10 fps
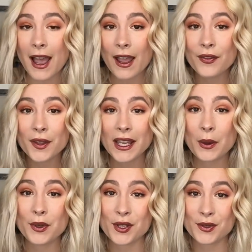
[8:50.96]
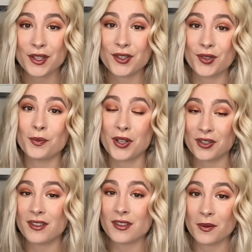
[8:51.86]
I feel like I would use this so much
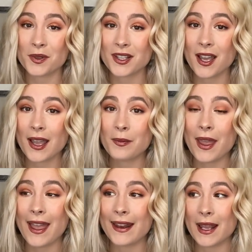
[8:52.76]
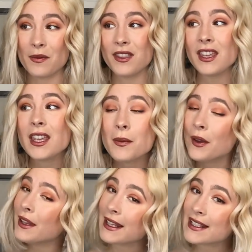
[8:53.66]
in the summertime, and I'm thinking
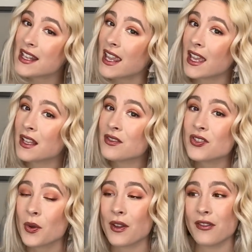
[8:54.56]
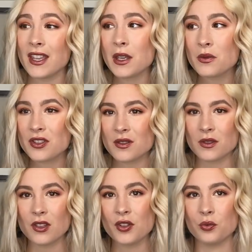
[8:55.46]
about getting a tan, so I feel like it would
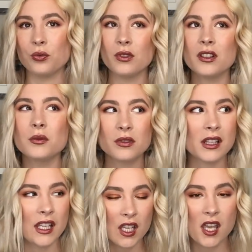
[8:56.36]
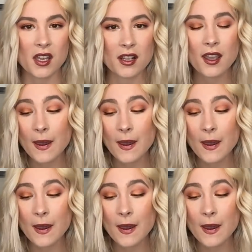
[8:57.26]
just look really, really good.